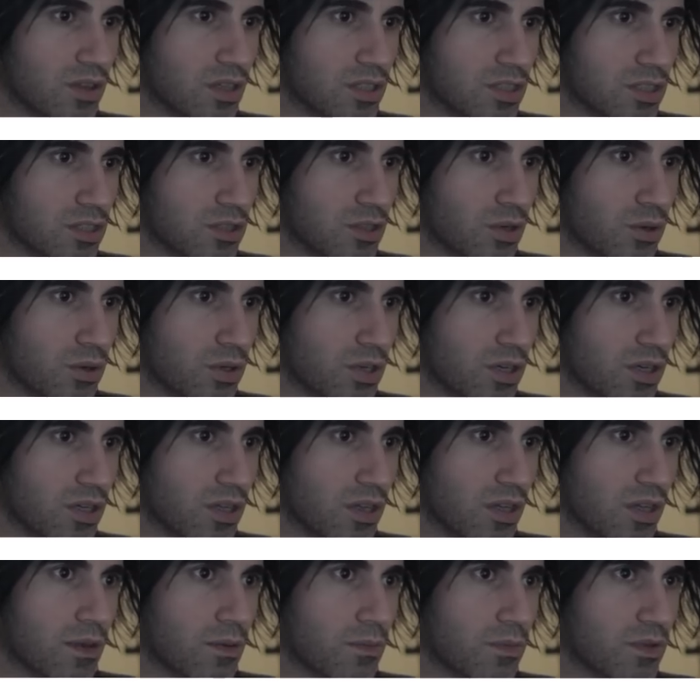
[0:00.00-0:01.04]
This is no
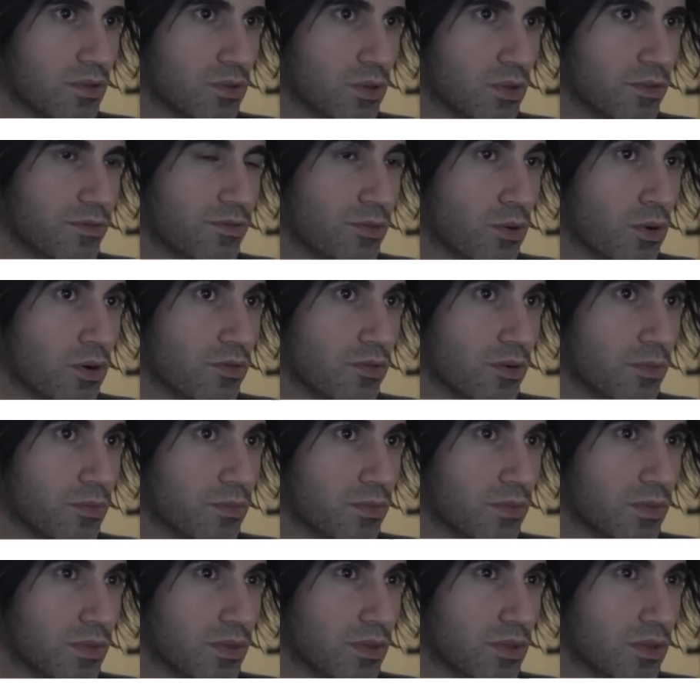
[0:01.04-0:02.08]
good. There's only four of them.
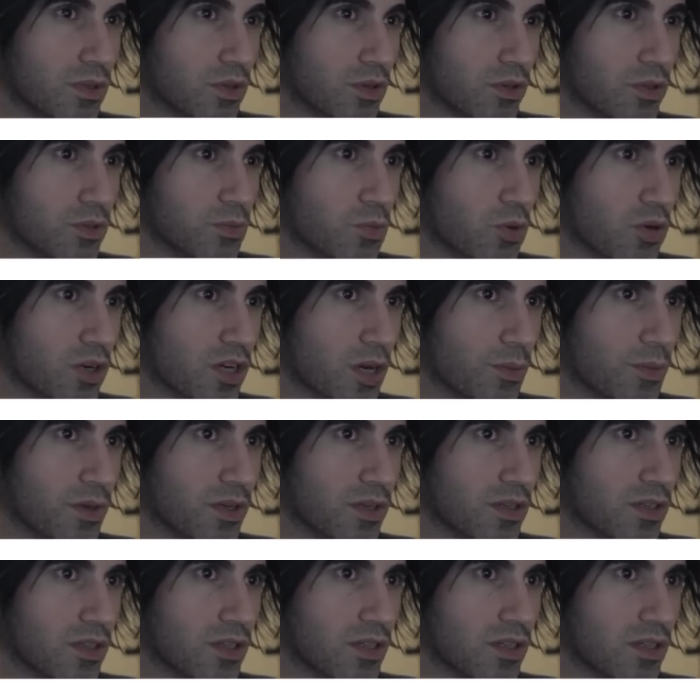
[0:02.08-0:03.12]
There's more
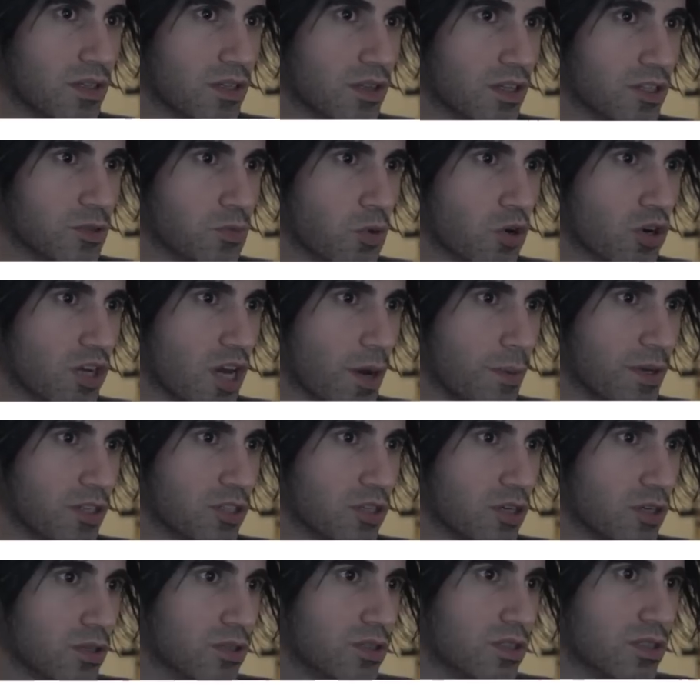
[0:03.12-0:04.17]
coming. There's more coming,
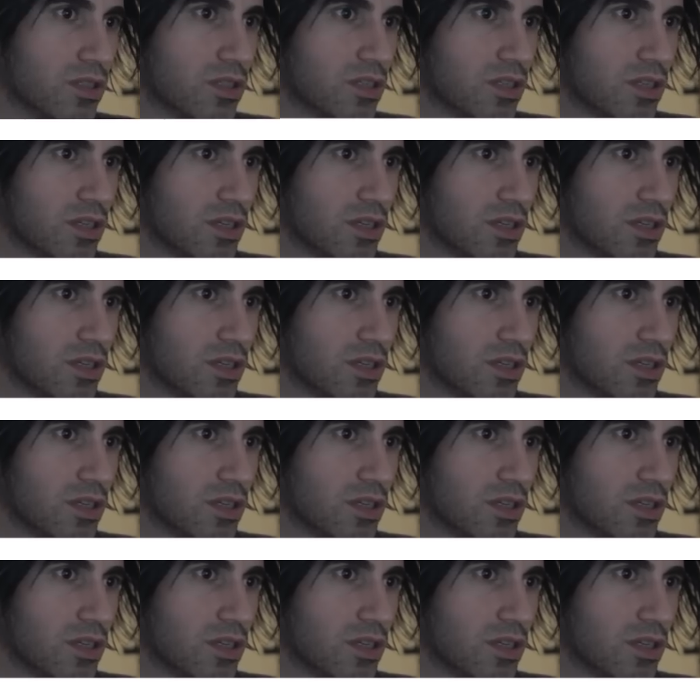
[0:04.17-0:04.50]
dudes.